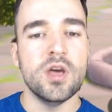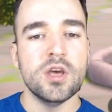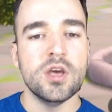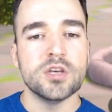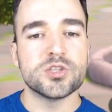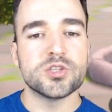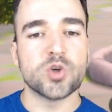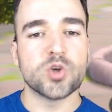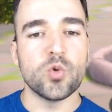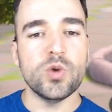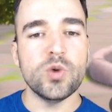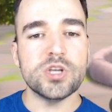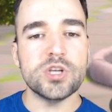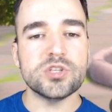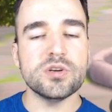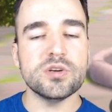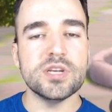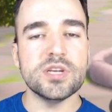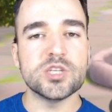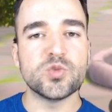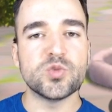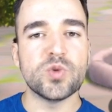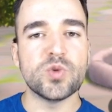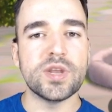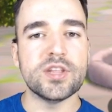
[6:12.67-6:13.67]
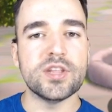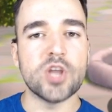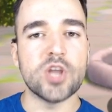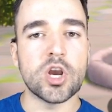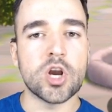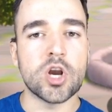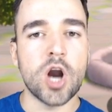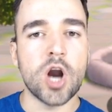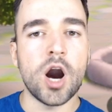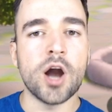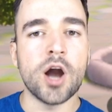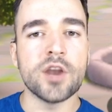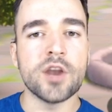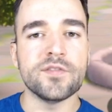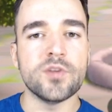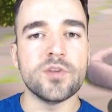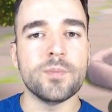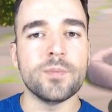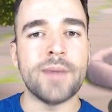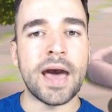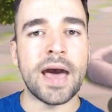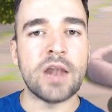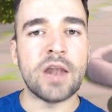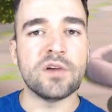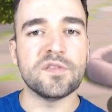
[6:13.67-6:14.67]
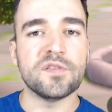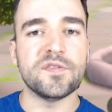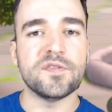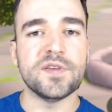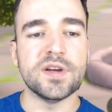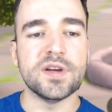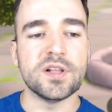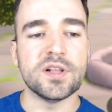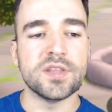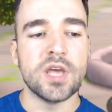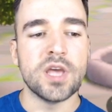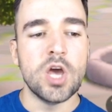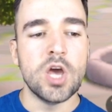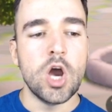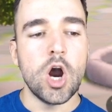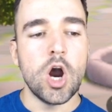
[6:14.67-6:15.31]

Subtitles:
So Richard is really the god of the battlefield.